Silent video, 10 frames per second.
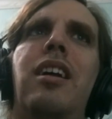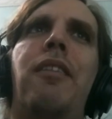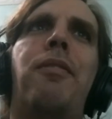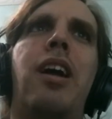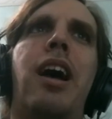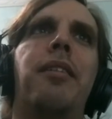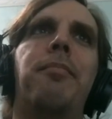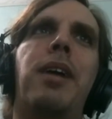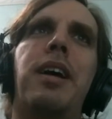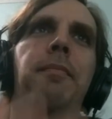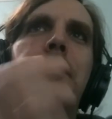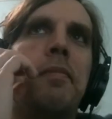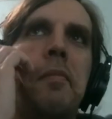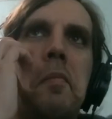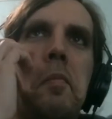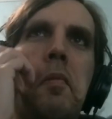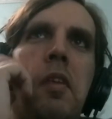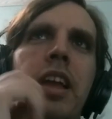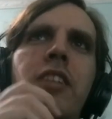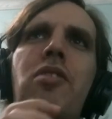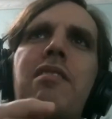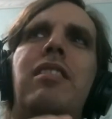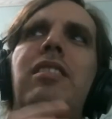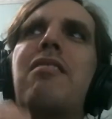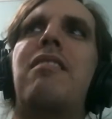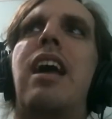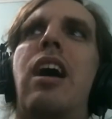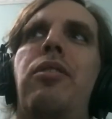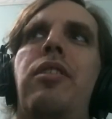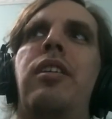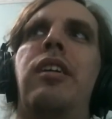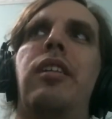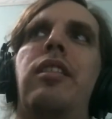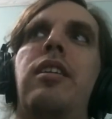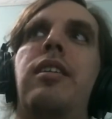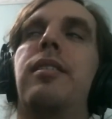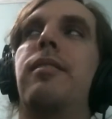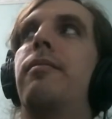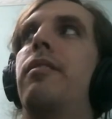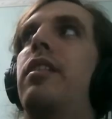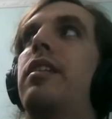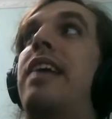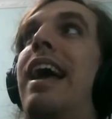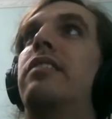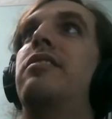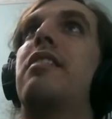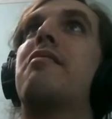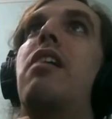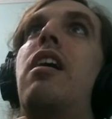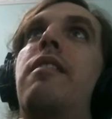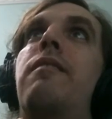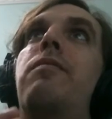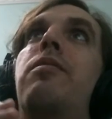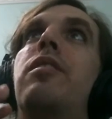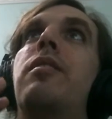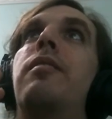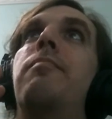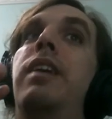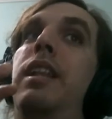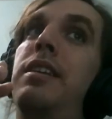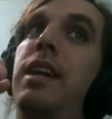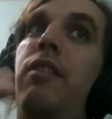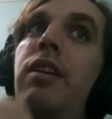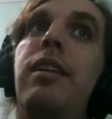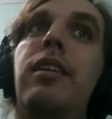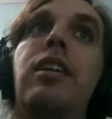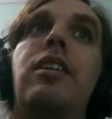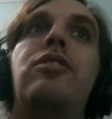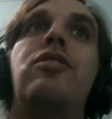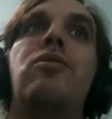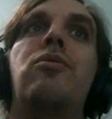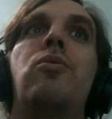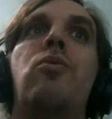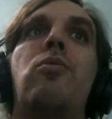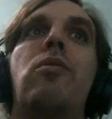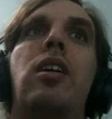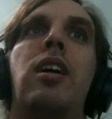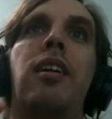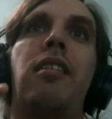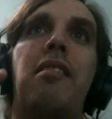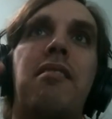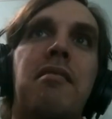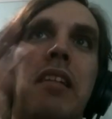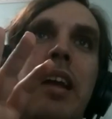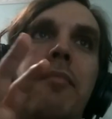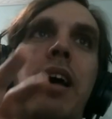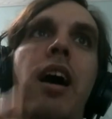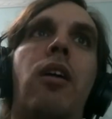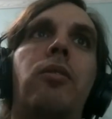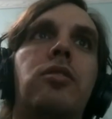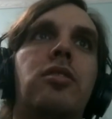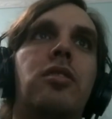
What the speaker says: I forgot. But interesting to see how the tactics of the military to stamp out